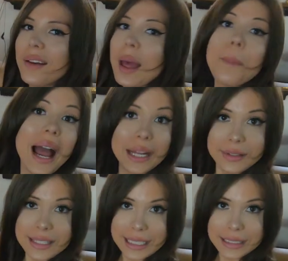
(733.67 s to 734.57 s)
Awesome.
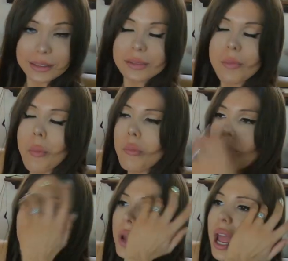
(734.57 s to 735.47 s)
Behind the scenes.
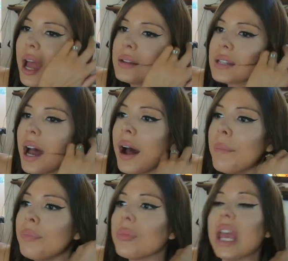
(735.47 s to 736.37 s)

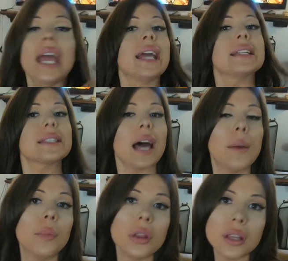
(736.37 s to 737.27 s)
And it's
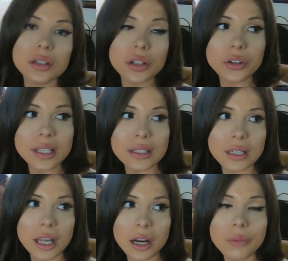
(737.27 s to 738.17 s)
a million degrees
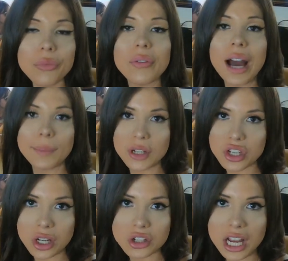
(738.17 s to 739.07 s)
in here. They've had me
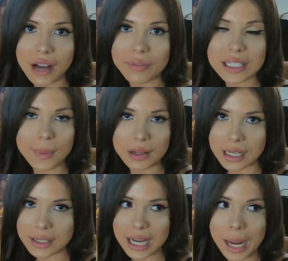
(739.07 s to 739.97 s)
changing outfits about
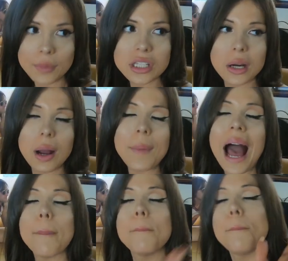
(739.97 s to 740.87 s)
10 times, so I'm
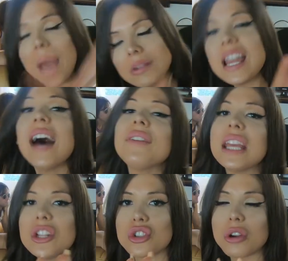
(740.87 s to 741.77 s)
about to have
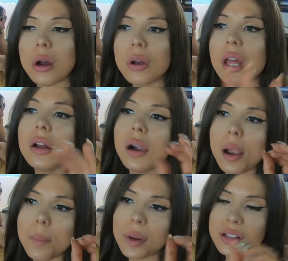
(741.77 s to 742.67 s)
a heat stroke,
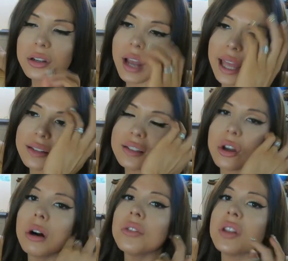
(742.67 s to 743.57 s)
but it's okay if it's
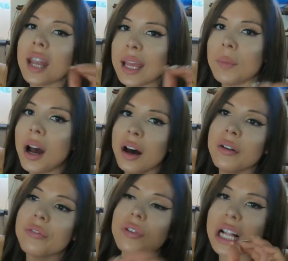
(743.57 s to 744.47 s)
all in the name
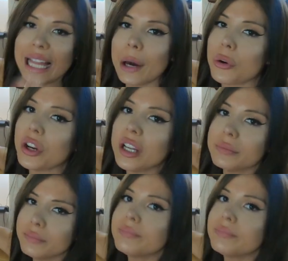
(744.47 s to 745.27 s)
of clown.